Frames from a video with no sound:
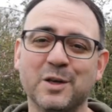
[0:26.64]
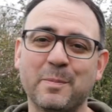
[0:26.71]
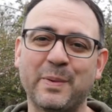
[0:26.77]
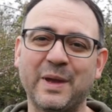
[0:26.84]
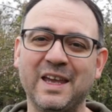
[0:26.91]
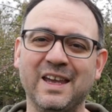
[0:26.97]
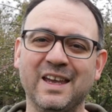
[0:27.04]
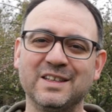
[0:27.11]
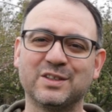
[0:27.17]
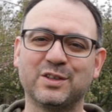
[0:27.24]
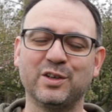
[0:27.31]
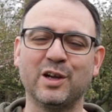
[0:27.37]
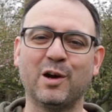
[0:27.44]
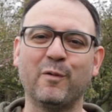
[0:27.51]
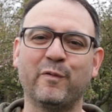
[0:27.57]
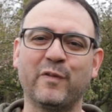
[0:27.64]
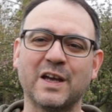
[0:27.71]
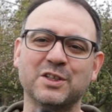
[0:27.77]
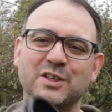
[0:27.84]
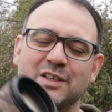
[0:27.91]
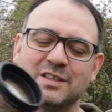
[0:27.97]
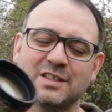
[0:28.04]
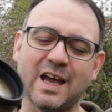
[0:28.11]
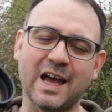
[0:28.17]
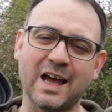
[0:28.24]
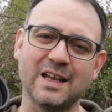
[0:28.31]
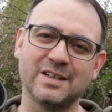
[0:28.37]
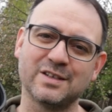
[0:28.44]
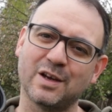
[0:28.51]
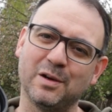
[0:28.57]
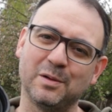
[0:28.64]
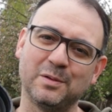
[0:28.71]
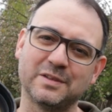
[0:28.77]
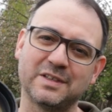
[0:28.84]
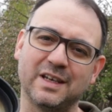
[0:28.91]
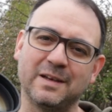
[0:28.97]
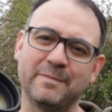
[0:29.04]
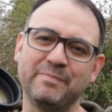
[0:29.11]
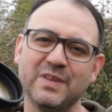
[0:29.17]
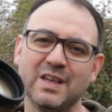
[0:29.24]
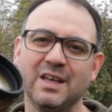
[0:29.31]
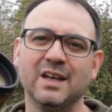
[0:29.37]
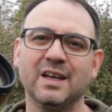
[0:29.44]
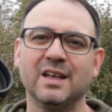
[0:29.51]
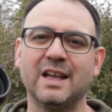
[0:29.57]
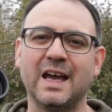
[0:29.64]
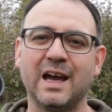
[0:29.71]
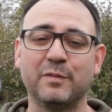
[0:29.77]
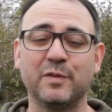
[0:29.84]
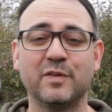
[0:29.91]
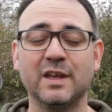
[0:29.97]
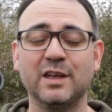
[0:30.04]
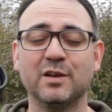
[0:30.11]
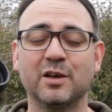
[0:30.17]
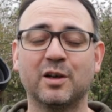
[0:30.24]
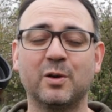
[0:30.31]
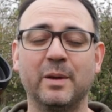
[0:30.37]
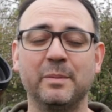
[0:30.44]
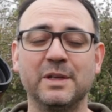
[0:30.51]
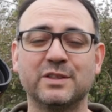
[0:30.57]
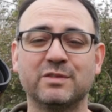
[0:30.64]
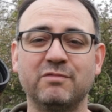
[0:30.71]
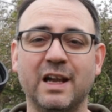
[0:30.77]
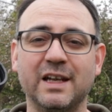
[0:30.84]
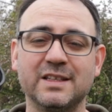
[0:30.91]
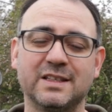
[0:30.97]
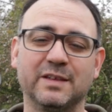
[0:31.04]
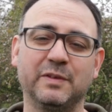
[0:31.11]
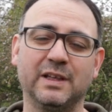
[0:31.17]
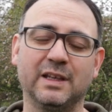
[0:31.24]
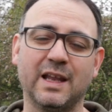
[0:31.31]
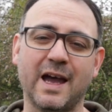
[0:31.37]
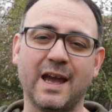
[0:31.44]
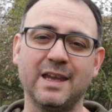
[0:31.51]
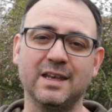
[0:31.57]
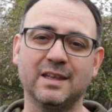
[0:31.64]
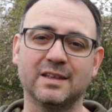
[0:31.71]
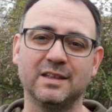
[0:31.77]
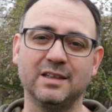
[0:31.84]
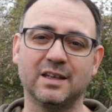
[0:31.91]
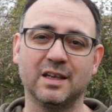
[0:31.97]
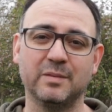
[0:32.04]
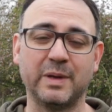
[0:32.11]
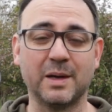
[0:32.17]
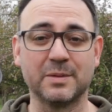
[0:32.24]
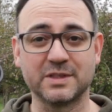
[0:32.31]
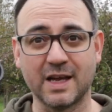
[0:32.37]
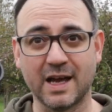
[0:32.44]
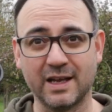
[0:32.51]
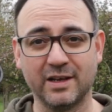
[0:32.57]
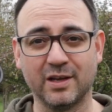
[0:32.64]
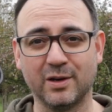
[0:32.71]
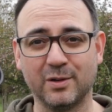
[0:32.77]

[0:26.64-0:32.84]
up is good old-fashioned hand holding. Now, if you think your equipment's relatively light, that you're going to be able to hand